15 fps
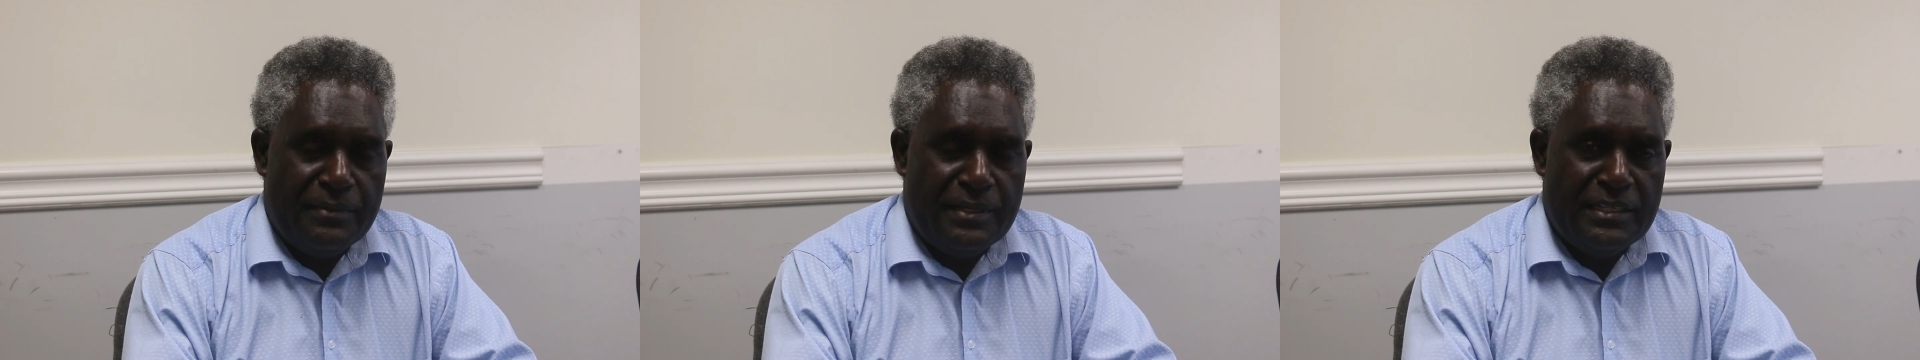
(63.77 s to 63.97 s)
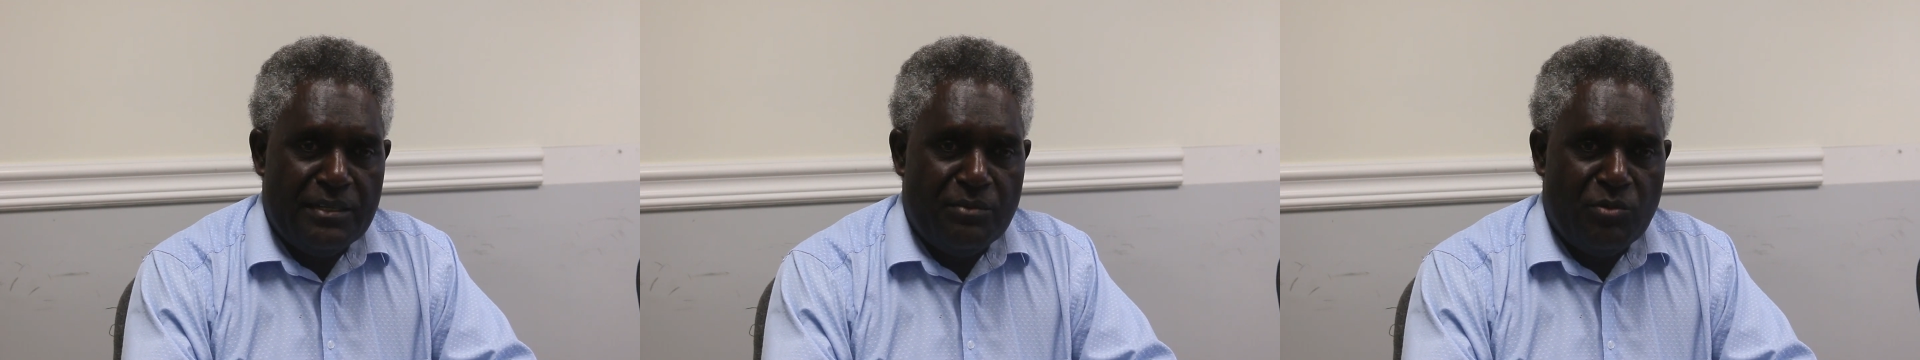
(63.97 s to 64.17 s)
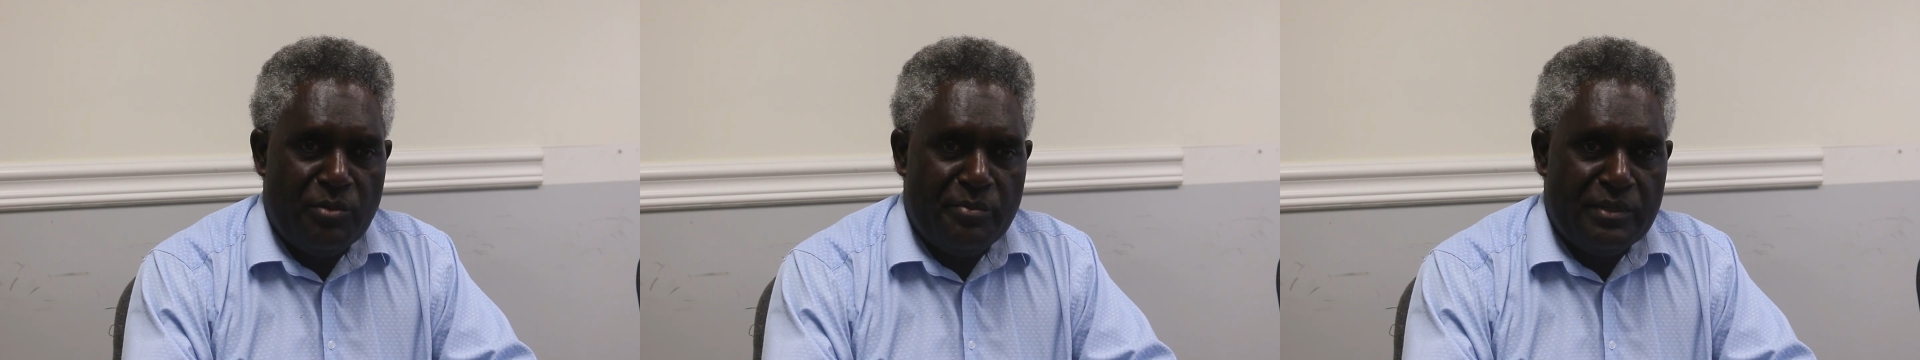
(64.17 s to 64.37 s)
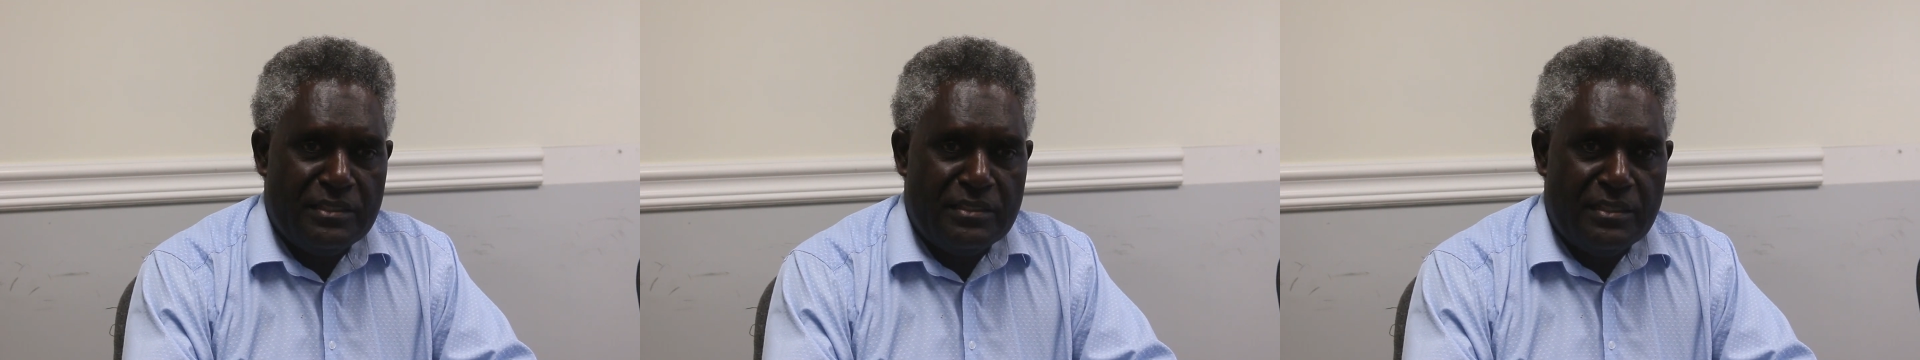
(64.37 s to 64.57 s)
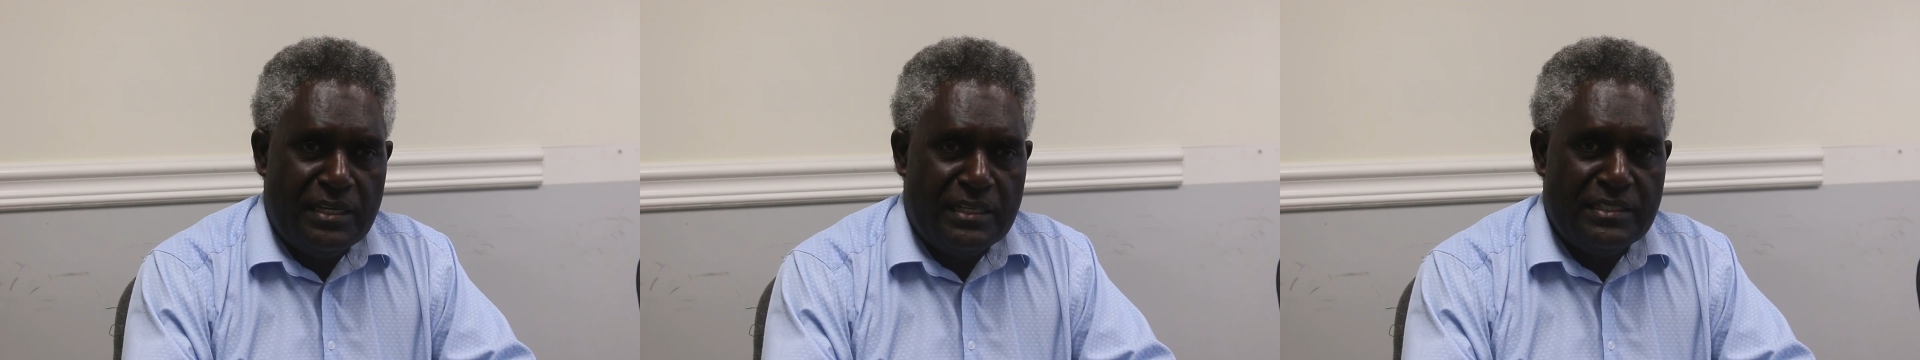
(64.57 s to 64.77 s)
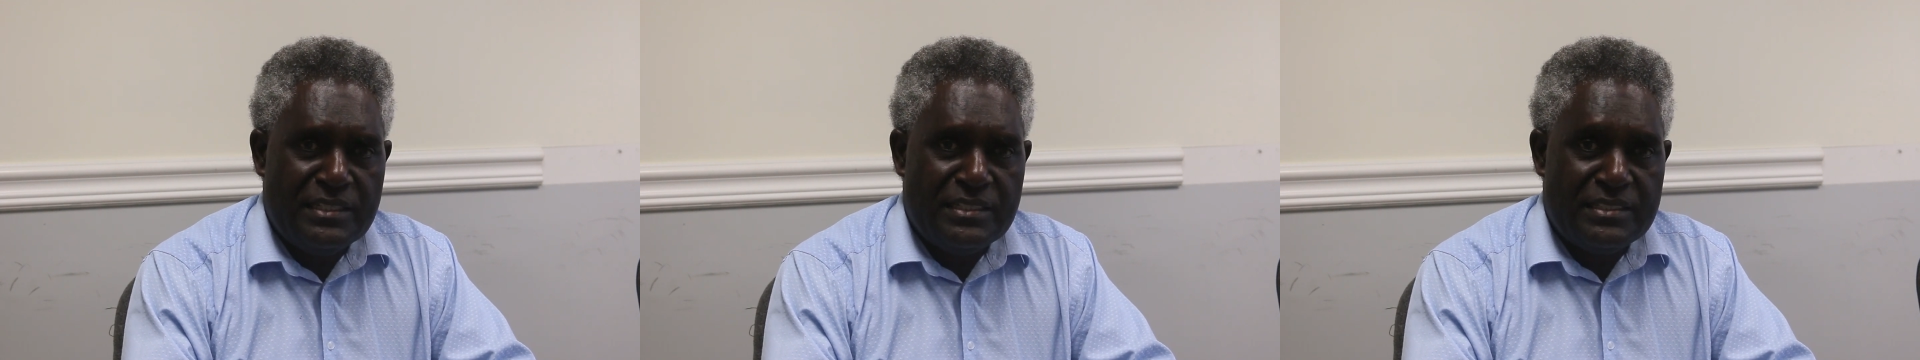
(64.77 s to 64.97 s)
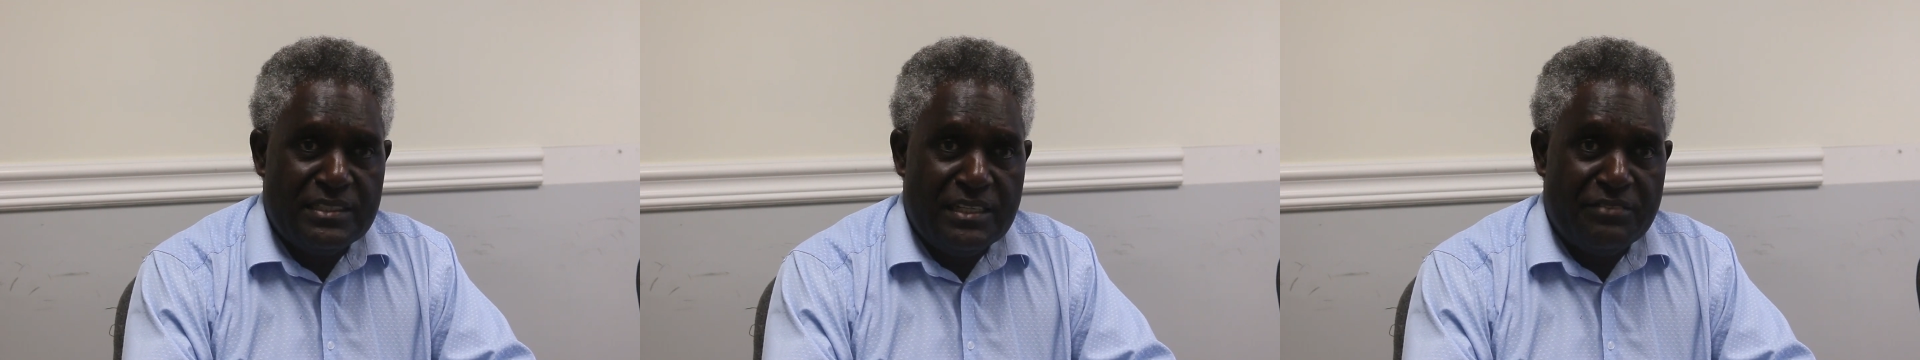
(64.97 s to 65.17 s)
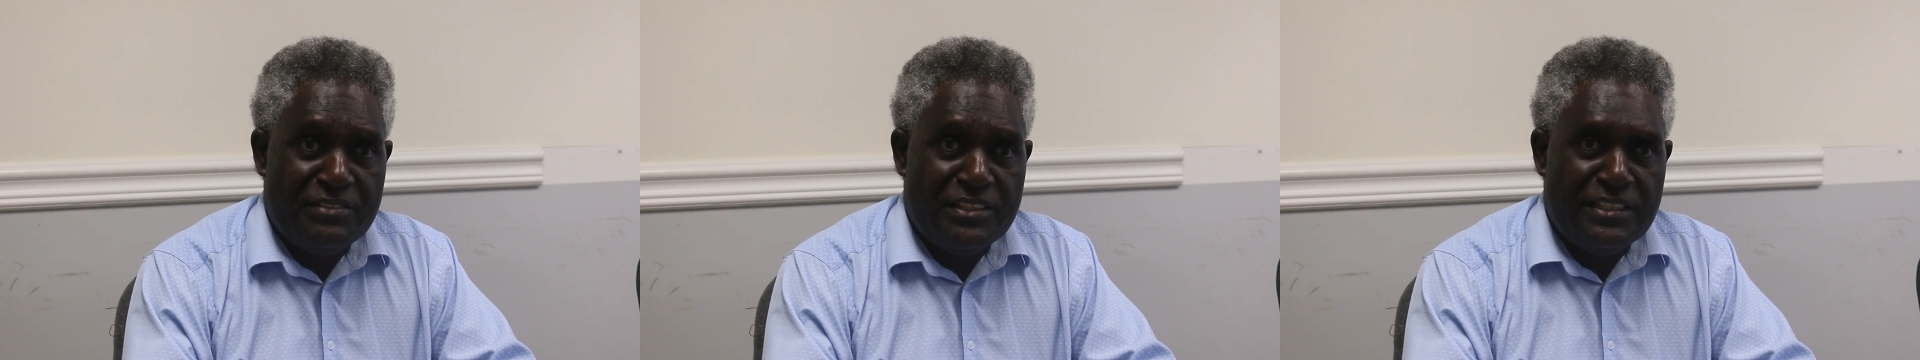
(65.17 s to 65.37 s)
at the moment, I think
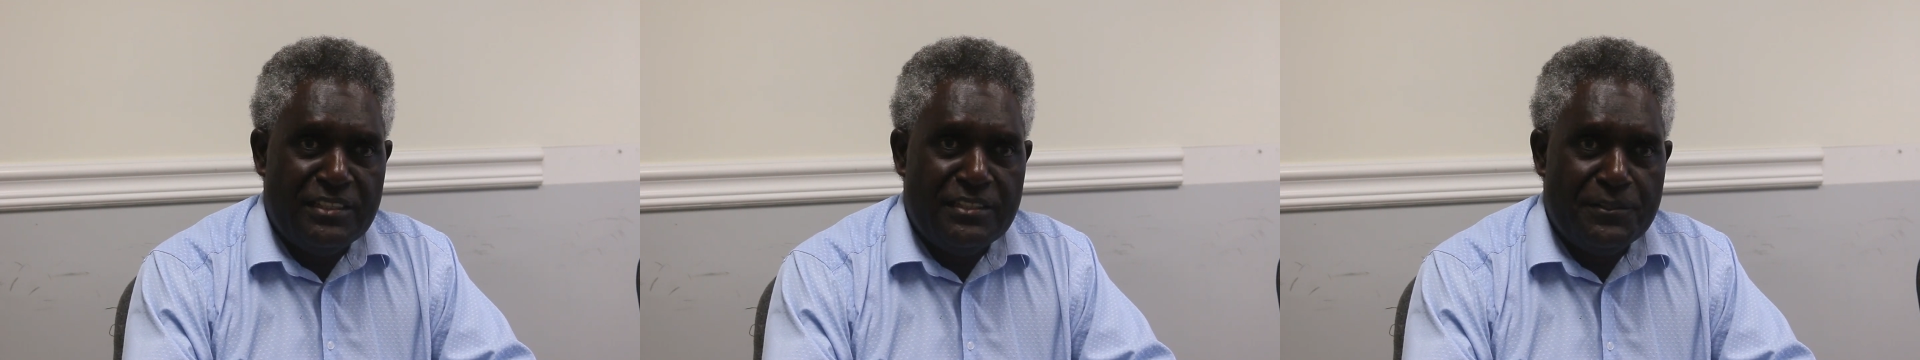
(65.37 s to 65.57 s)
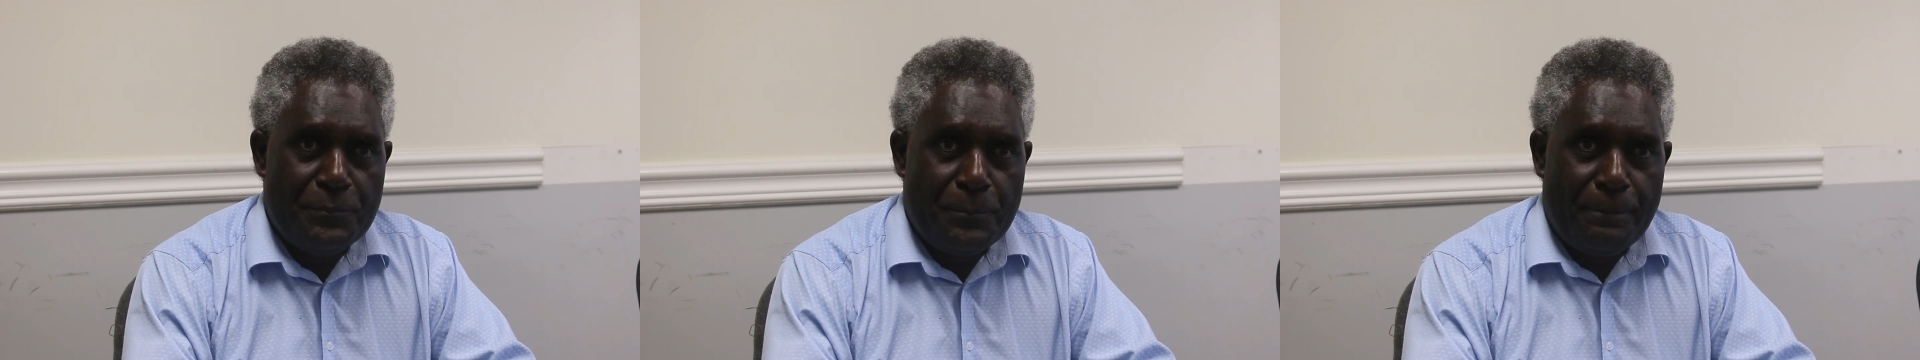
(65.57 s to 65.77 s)
seven